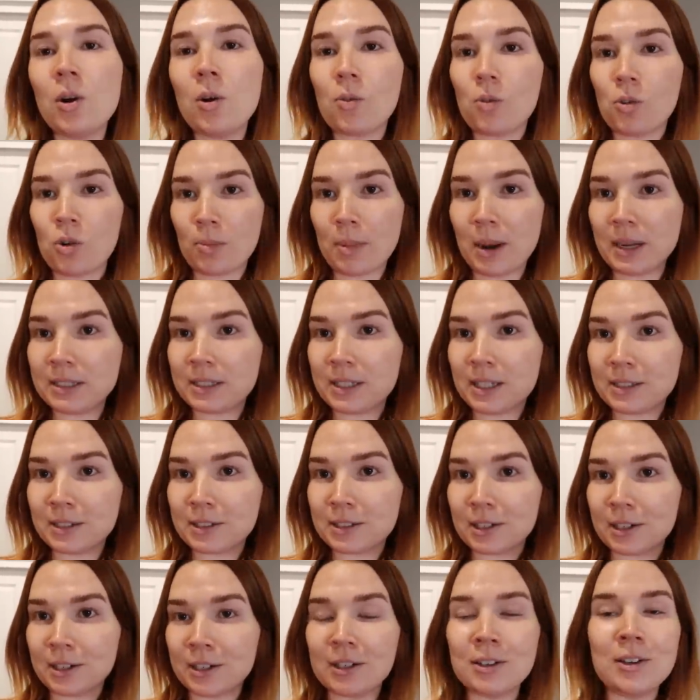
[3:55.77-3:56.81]
or my
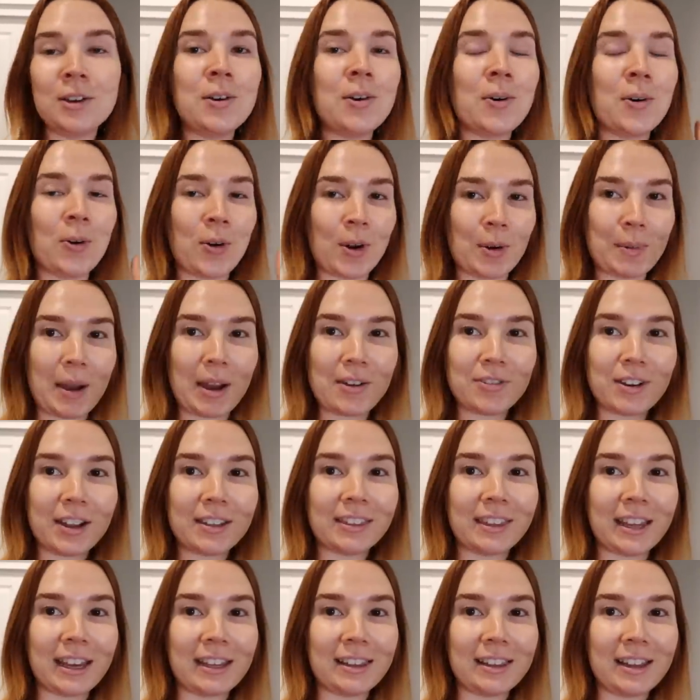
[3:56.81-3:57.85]
sister or my
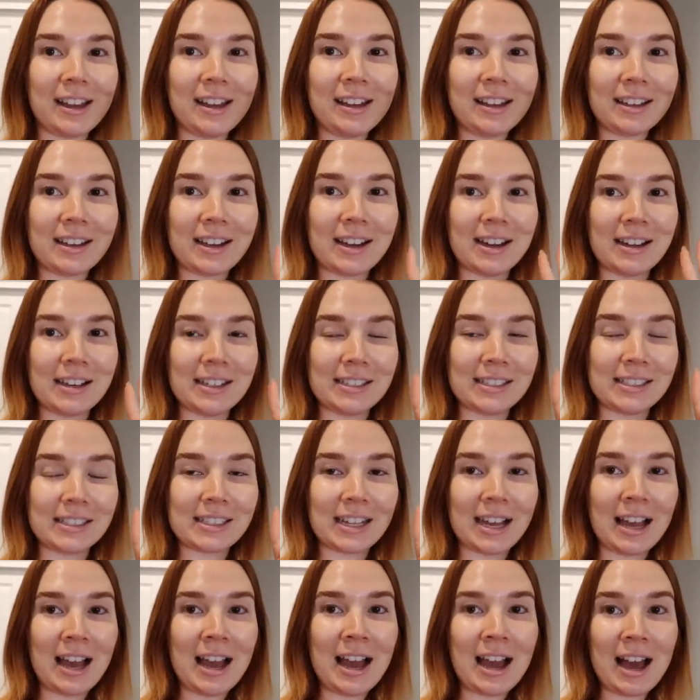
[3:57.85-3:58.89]
friend Layla because